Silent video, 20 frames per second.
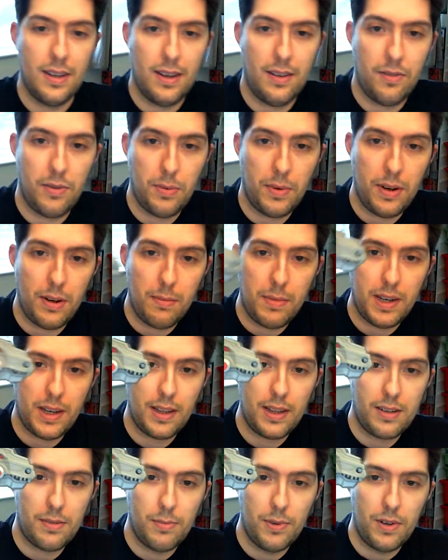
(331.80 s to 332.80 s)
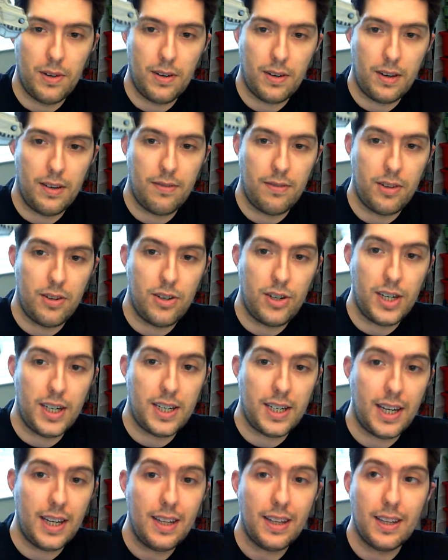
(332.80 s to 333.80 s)
If you want to make this mode look even
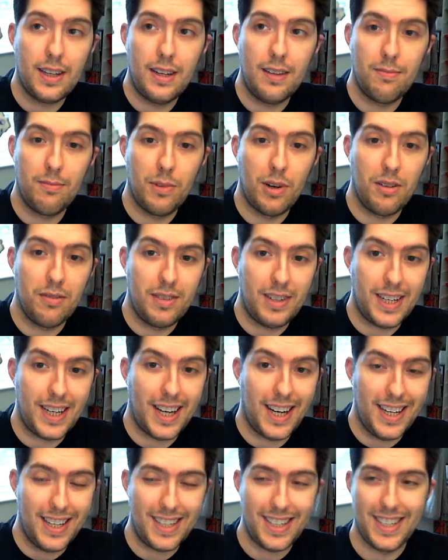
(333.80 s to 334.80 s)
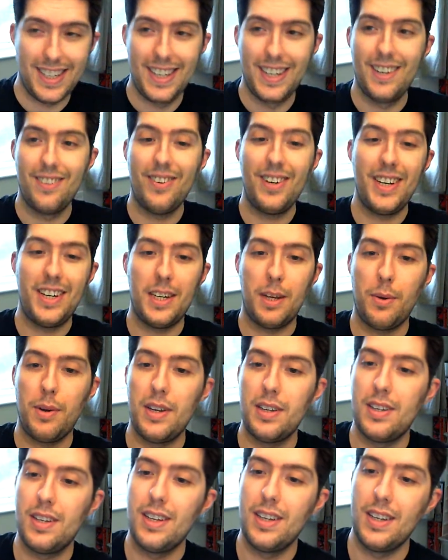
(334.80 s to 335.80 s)
shitter and even more ridiculous, what you do
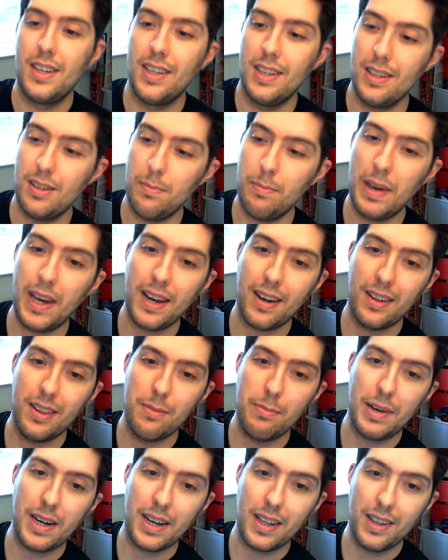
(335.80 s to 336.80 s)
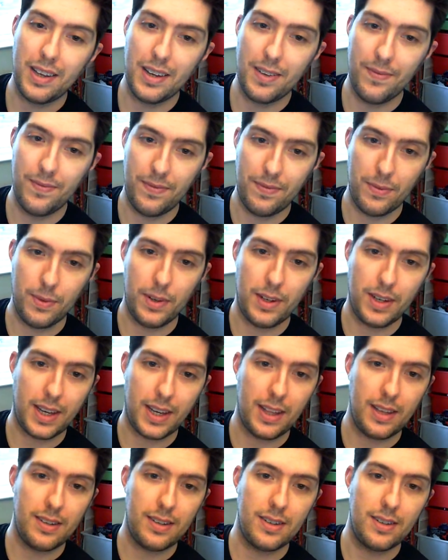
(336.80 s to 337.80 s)
is, there's a peg on the back of there, well, I'll
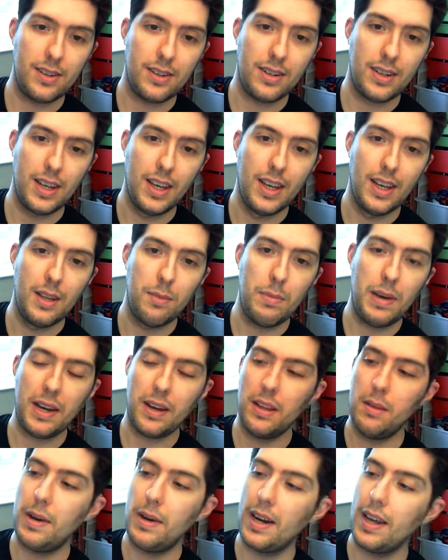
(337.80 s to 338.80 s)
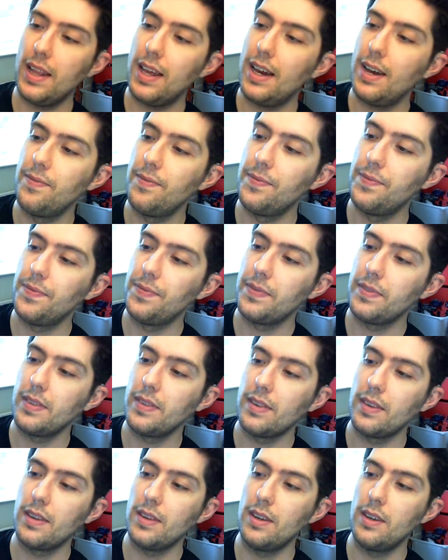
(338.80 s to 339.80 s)
get this in shot, peg on the back of there,
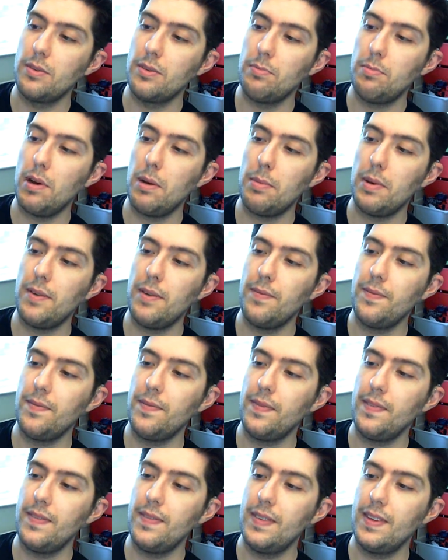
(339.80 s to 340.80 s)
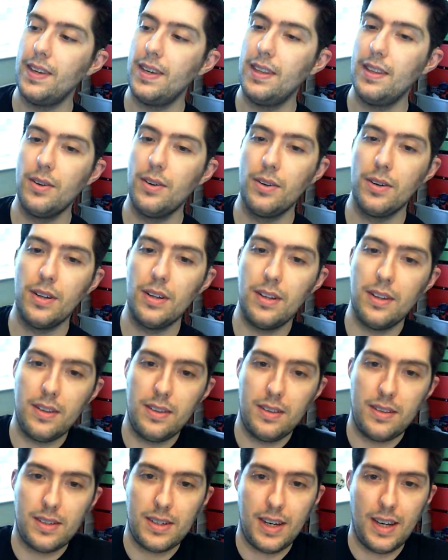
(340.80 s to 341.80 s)
you just pop it in the hole
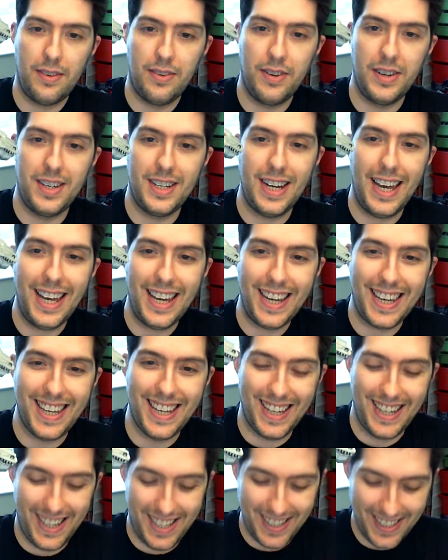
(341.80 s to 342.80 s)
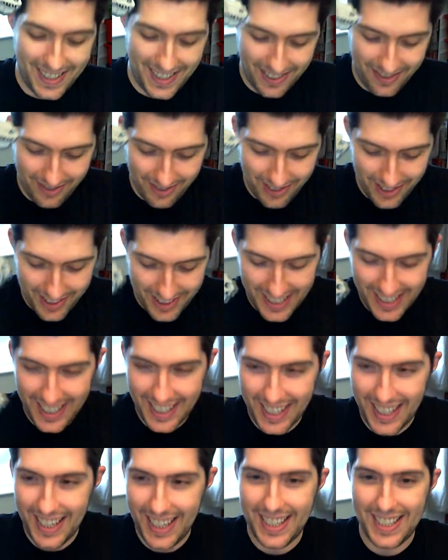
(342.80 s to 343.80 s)
on the side of his leg, and he looks
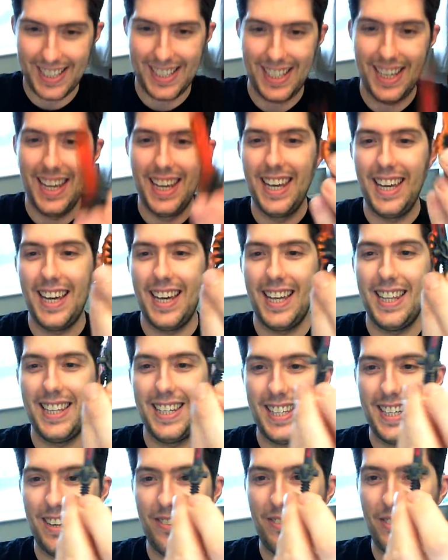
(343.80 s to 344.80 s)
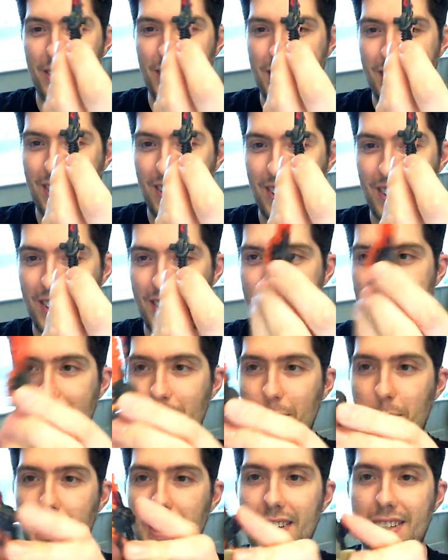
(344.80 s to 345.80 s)
ridiculous. And the same with the sword, there's
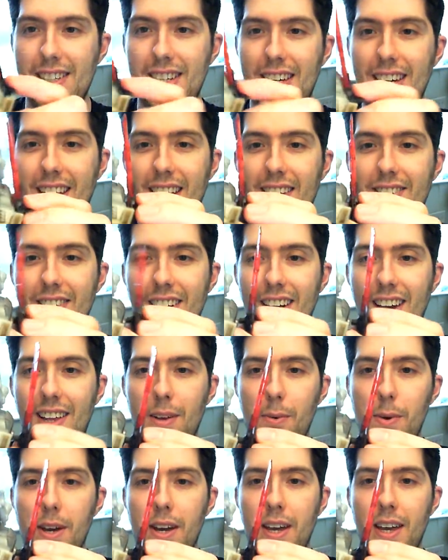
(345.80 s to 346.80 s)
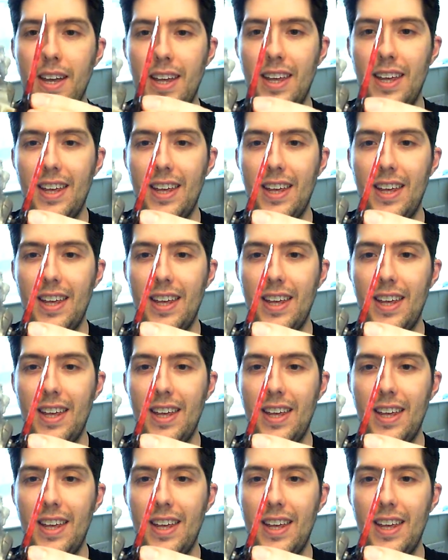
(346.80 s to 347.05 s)
2 pegs there, you can have it either way.